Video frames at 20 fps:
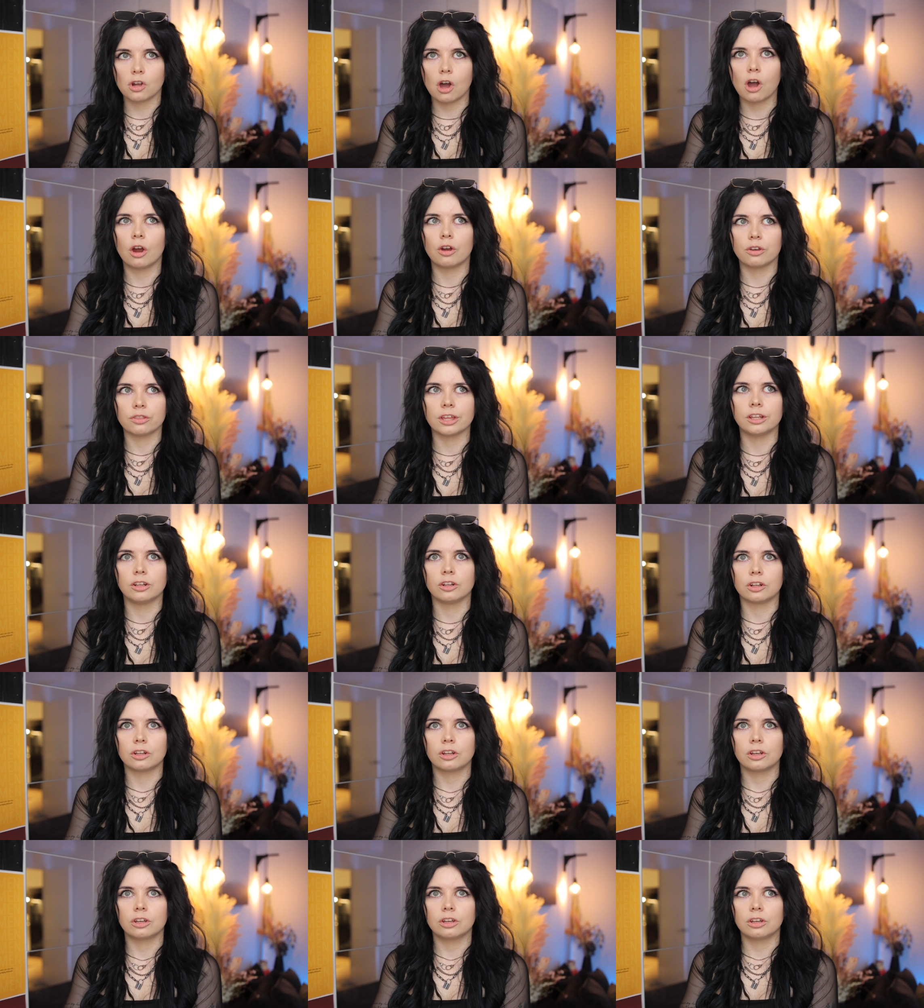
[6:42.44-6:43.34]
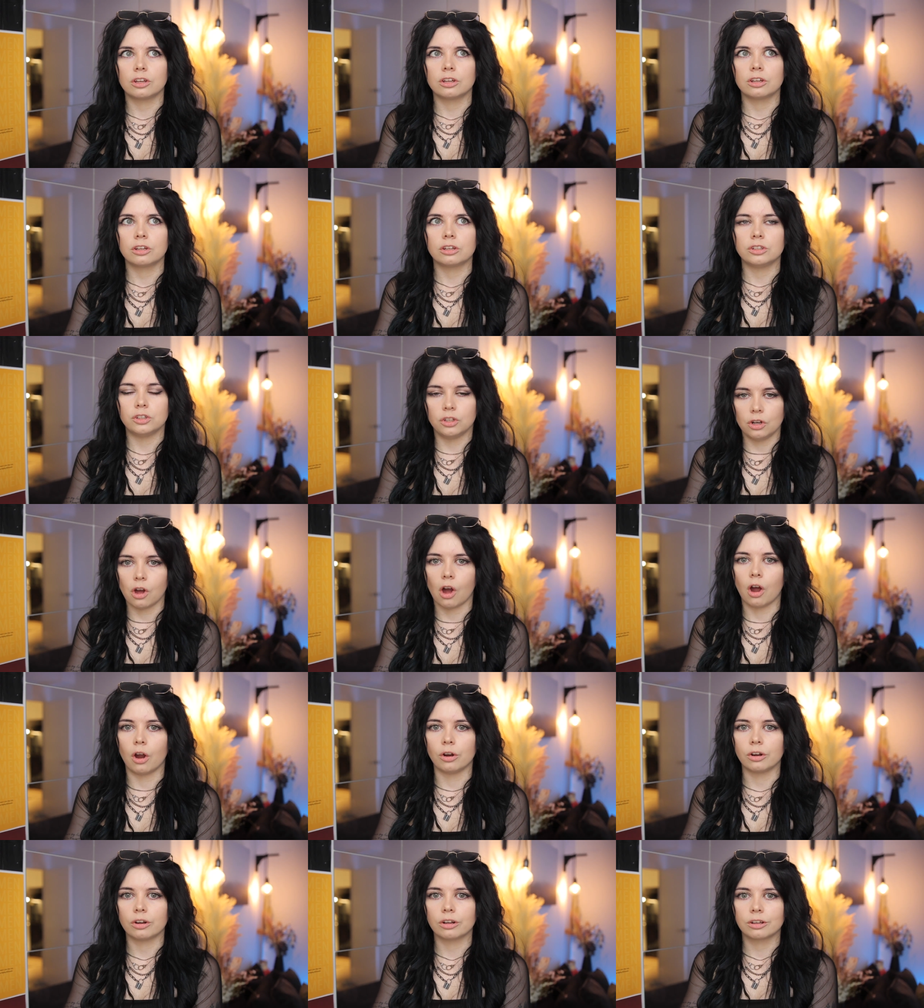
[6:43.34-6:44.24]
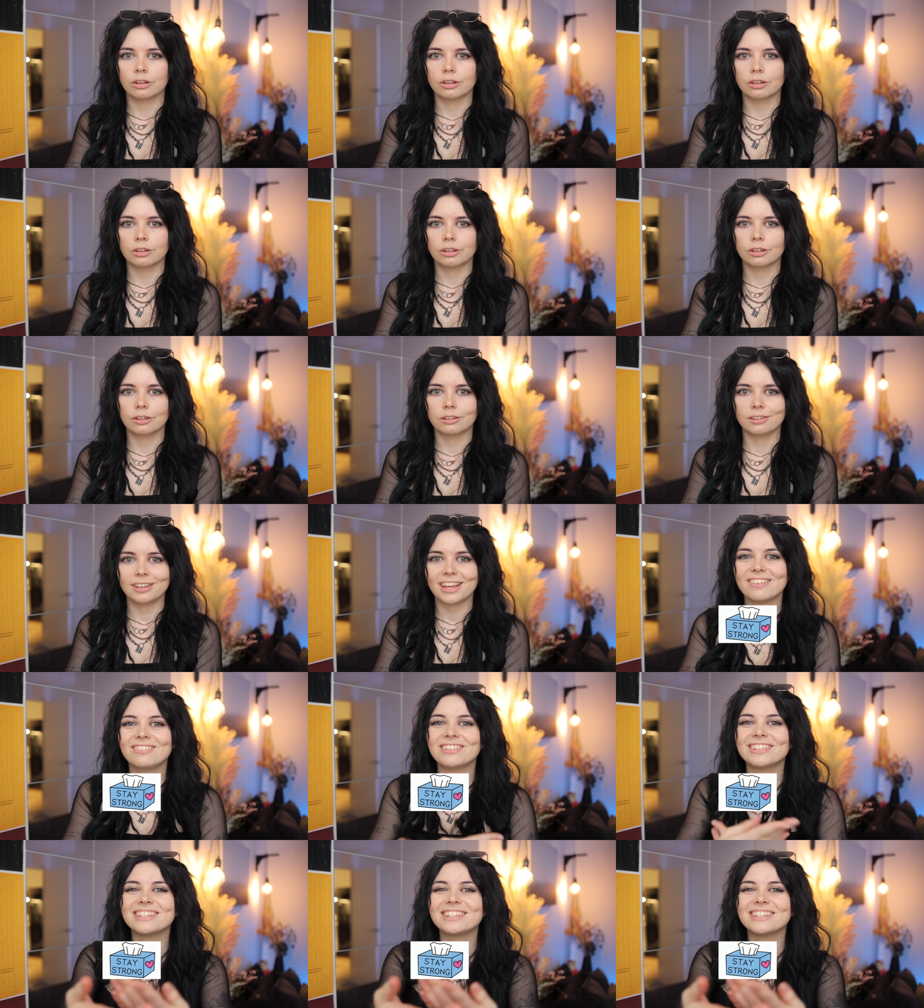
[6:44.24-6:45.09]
know, then you know. Heavy